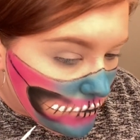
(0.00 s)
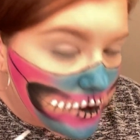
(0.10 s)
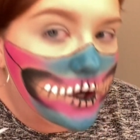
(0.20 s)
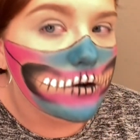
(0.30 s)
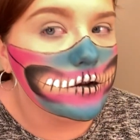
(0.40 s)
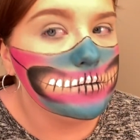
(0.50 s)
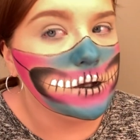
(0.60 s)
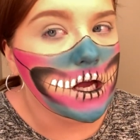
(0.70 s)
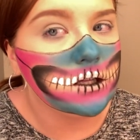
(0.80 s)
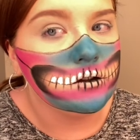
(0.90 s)
if you go over the
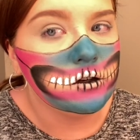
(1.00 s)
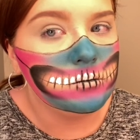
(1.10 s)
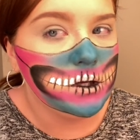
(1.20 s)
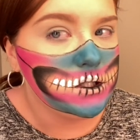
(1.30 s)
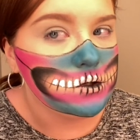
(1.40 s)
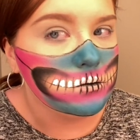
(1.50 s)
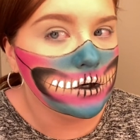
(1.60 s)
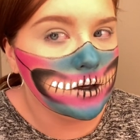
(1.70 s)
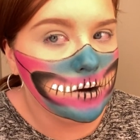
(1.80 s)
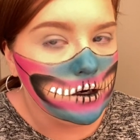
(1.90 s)
black a little bit, don't
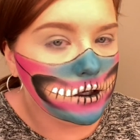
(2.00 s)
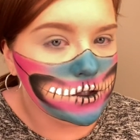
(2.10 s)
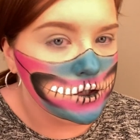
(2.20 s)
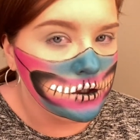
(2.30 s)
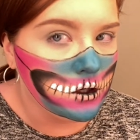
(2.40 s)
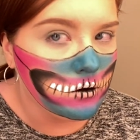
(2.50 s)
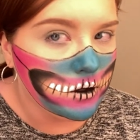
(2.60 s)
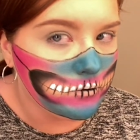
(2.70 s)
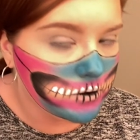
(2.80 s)
worry about it because you can go in and